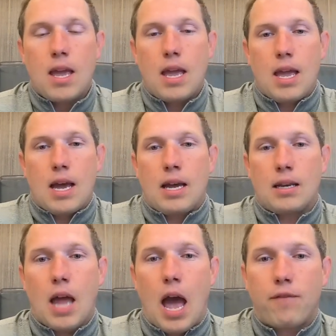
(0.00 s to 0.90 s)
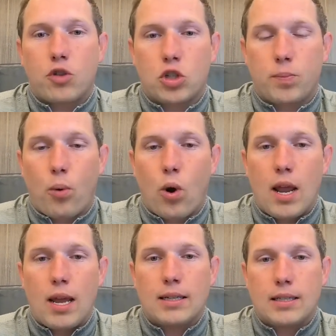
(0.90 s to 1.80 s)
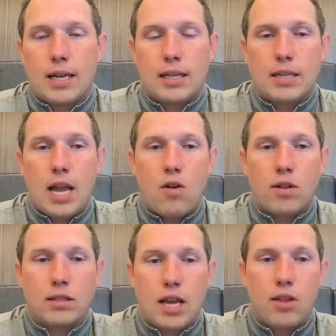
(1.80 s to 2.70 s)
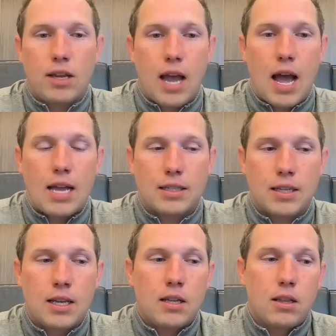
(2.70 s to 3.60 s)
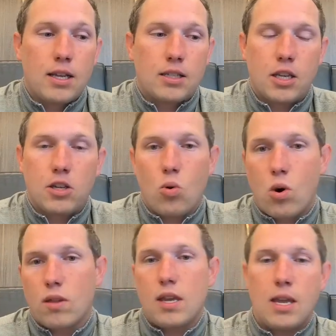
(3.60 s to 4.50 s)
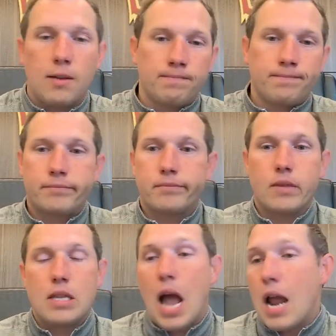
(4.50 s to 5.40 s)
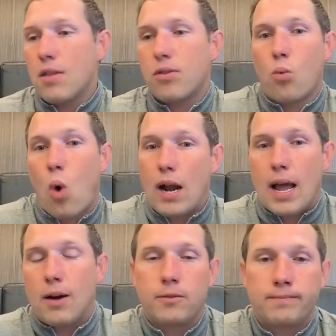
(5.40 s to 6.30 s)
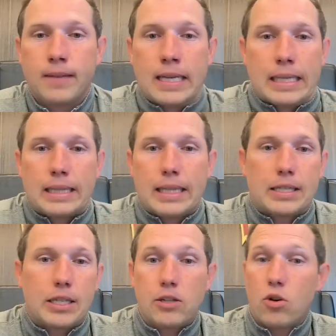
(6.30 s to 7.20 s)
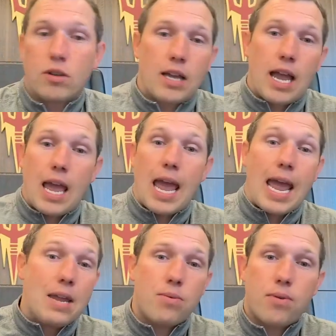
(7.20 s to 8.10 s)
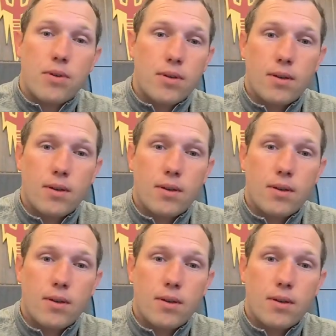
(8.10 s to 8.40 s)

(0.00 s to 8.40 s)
and after spring, sitting down and telling guys, listen, you're the ninth wideout. Listen, you're the eighth